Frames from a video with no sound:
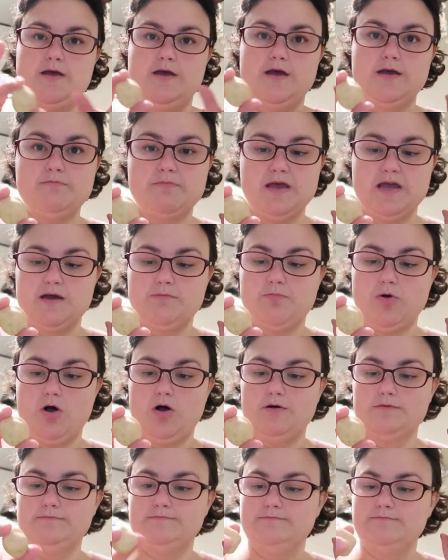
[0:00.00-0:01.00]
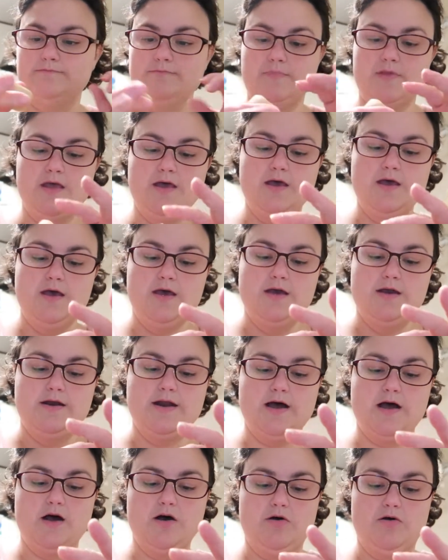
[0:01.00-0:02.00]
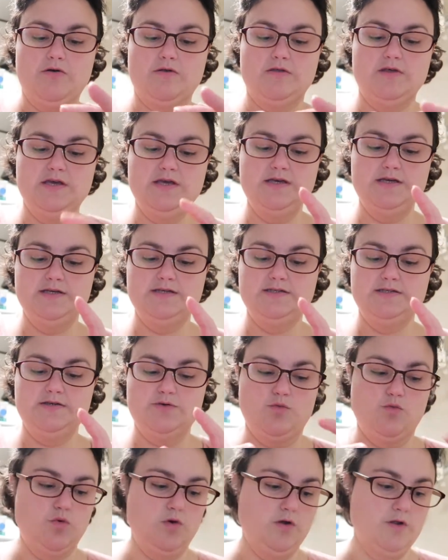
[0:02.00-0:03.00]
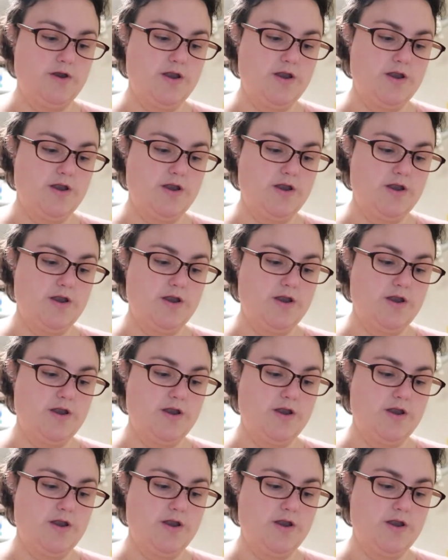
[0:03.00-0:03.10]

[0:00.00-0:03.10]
and make a ball. Now, these will